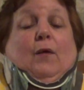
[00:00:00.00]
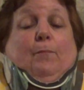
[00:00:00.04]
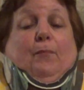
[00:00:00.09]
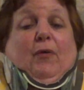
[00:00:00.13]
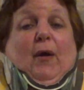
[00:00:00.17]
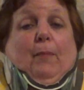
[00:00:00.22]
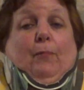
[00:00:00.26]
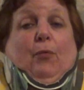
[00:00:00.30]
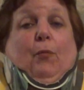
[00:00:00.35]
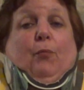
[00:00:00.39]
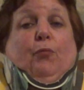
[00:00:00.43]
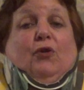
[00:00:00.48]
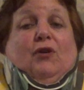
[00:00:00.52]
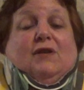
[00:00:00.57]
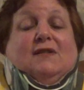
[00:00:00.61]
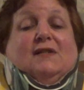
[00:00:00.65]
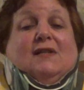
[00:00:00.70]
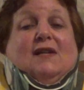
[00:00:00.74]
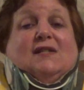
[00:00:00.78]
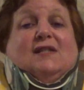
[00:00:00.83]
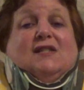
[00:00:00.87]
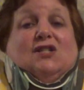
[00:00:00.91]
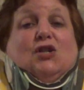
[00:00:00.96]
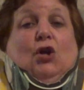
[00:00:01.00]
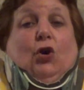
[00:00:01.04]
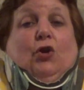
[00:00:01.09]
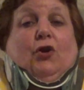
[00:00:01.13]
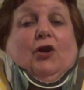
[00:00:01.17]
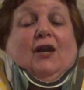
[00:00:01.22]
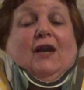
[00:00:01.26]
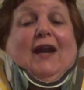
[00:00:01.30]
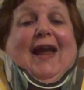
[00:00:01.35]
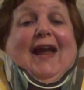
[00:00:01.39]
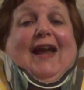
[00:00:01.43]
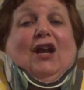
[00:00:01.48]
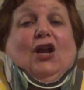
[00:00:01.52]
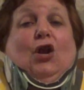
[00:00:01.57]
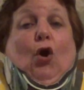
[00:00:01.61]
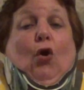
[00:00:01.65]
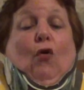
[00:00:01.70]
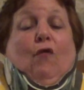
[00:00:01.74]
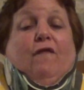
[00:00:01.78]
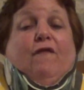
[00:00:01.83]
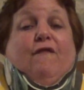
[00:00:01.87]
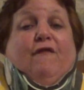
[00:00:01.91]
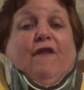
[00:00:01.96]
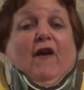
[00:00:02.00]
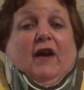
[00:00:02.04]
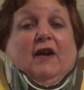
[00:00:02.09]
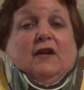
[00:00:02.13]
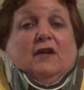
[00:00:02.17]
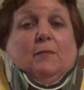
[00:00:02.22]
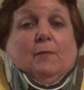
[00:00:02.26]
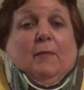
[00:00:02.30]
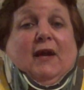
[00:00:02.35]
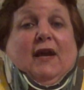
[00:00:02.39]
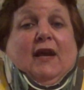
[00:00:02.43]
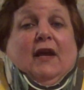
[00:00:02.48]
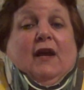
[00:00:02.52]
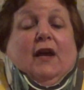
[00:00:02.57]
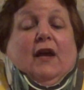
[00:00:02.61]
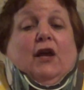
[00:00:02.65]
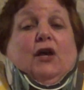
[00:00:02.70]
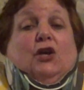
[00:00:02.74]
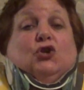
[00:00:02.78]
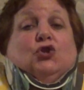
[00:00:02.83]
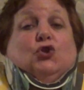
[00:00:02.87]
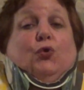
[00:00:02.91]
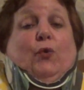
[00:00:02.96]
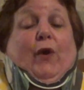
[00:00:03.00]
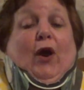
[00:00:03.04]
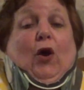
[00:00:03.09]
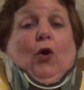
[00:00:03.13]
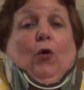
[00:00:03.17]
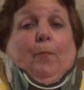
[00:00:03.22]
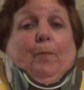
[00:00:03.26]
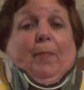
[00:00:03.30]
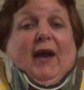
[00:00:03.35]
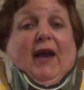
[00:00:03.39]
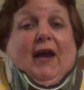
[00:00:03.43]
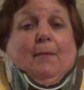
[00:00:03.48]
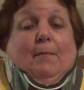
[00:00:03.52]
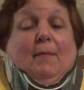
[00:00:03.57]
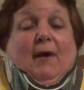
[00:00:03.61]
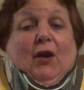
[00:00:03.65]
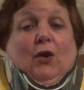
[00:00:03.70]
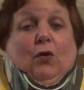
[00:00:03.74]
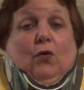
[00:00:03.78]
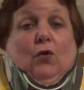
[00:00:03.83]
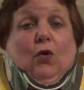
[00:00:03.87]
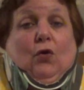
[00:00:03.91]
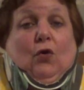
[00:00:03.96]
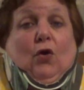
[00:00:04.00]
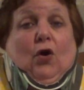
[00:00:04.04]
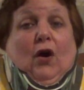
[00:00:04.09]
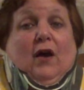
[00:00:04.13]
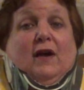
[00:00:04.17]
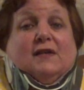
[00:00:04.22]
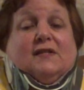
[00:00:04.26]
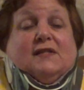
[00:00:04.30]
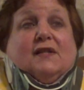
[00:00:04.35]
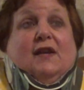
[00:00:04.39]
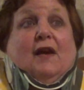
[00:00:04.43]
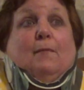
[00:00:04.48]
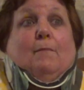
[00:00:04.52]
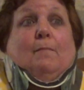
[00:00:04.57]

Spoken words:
Prepper Princess started a GoFundMe to help pay medical costs,